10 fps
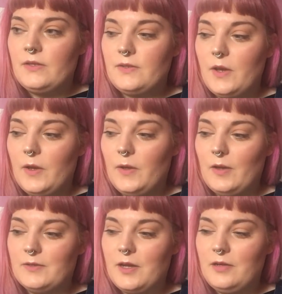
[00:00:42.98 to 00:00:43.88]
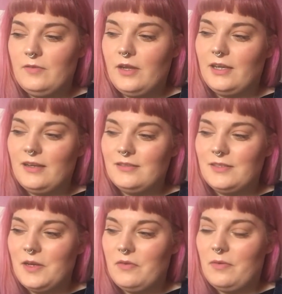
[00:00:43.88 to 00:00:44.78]
So I was kind of like, oh, I
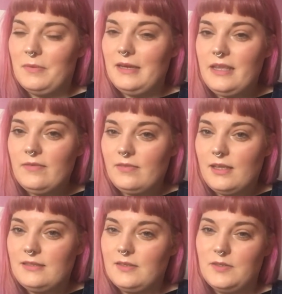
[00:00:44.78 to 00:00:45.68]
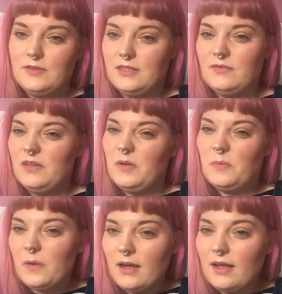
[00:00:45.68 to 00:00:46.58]
don't know if I believe this, like does this really
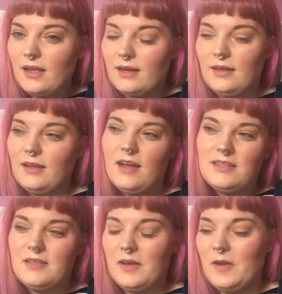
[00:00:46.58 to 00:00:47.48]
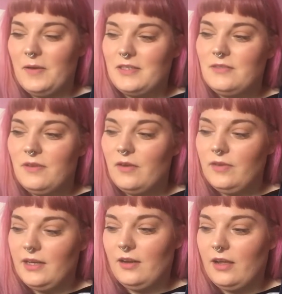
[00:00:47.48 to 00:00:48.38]
work? Like, I don't know, I just felt
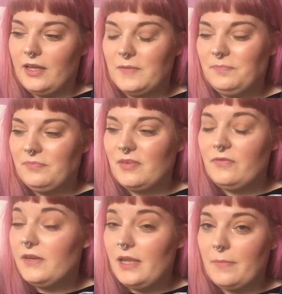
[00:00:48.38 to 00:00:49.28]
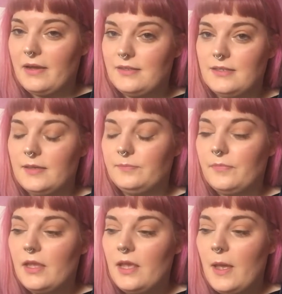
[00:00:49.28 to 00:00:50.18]
really like funny about it.
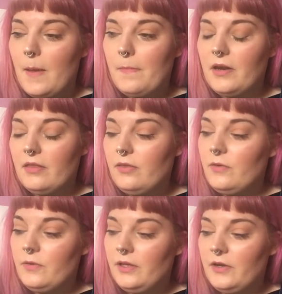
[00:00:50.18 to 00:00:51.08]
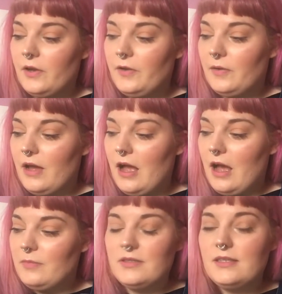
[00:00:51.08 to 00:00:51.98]
But I thought, you know,
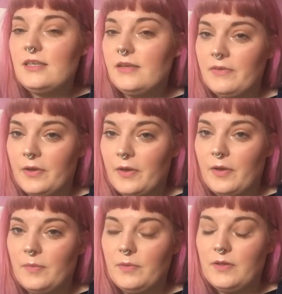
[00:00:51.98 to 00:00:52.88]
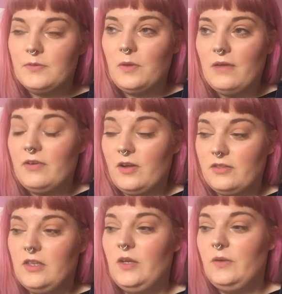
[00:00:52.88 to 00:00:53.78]
I'm just going to give it a go because what have I got
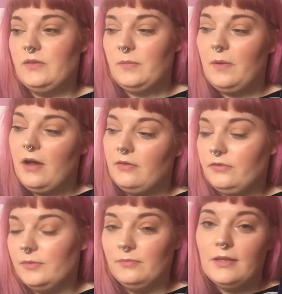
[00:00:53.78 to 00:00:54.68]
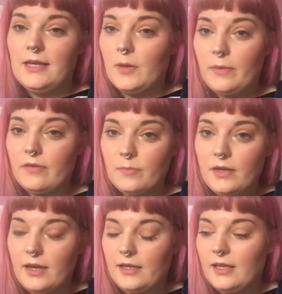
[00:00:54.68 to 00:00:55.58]
to lose apart from a little bit of
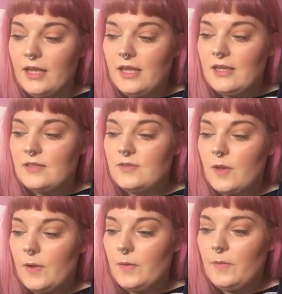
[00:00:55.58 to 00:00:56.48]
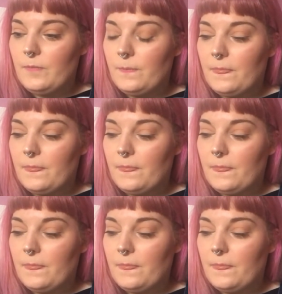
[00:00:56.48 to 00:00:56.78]
money? So